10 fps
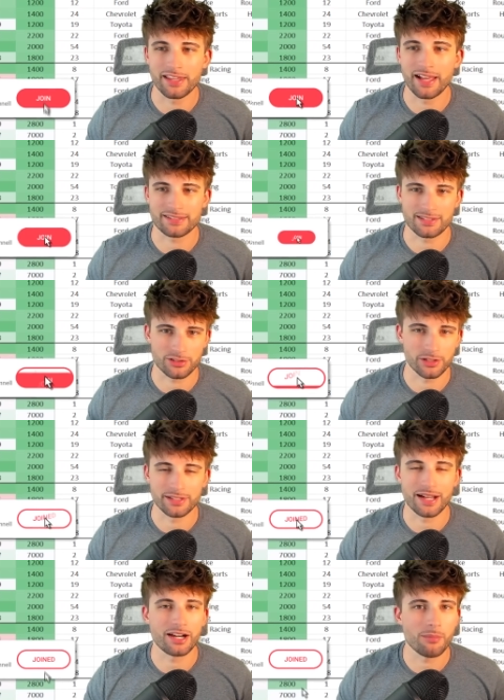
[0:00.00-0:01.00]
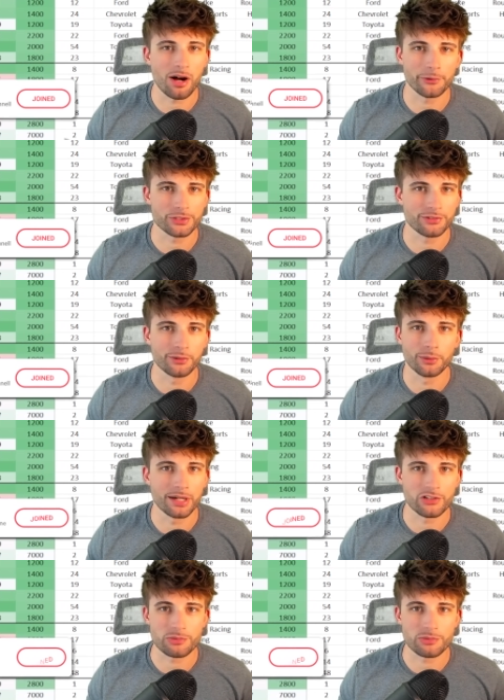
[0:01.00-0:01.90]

You get access to the entire models for whatever